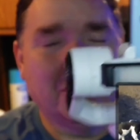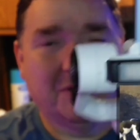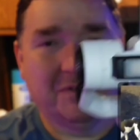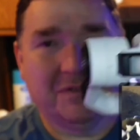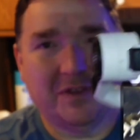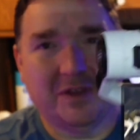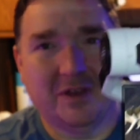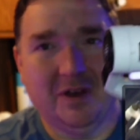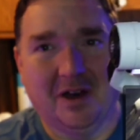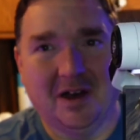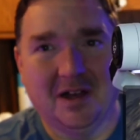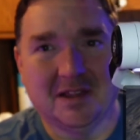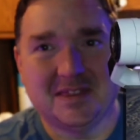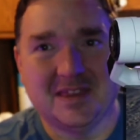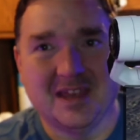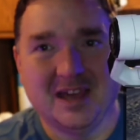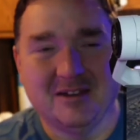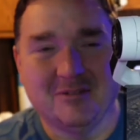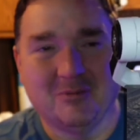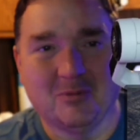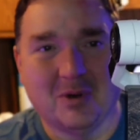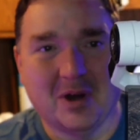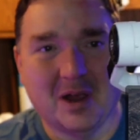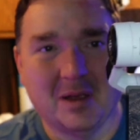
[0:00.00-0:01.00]
I don't know if you caught
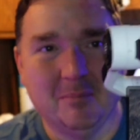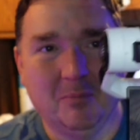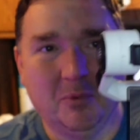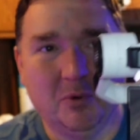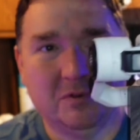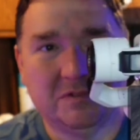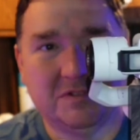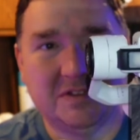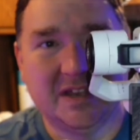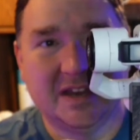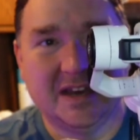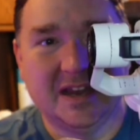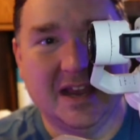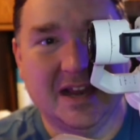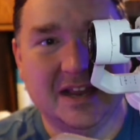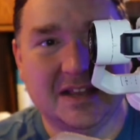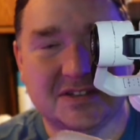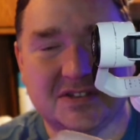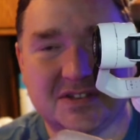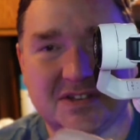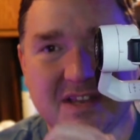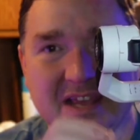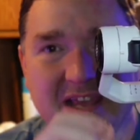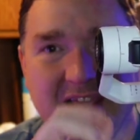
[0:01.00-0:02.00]
that where I moved it
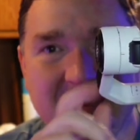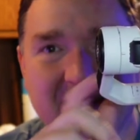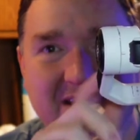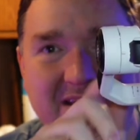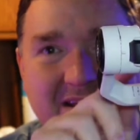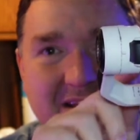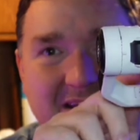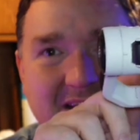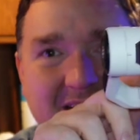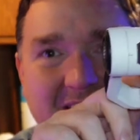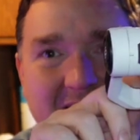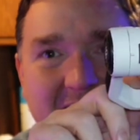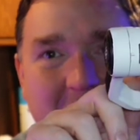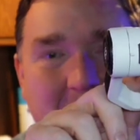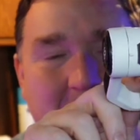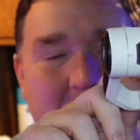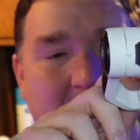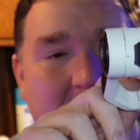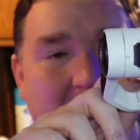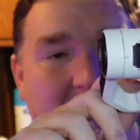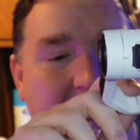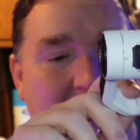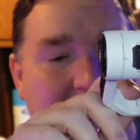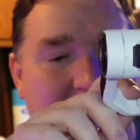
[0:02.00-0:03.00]
and it stayed,
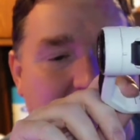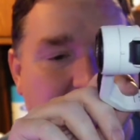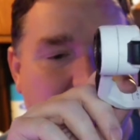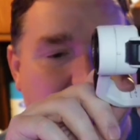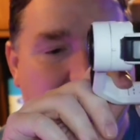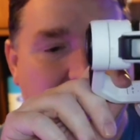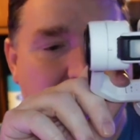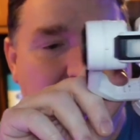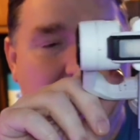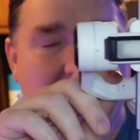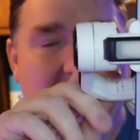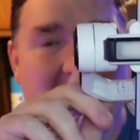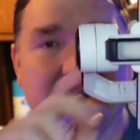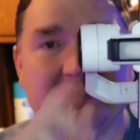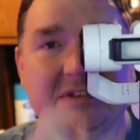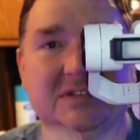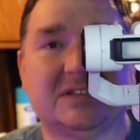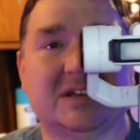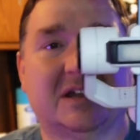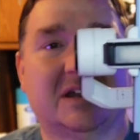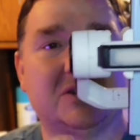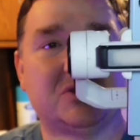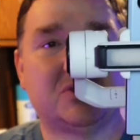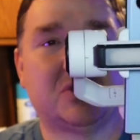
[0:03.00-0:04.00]
but if you have
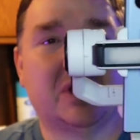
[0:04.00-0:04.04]
this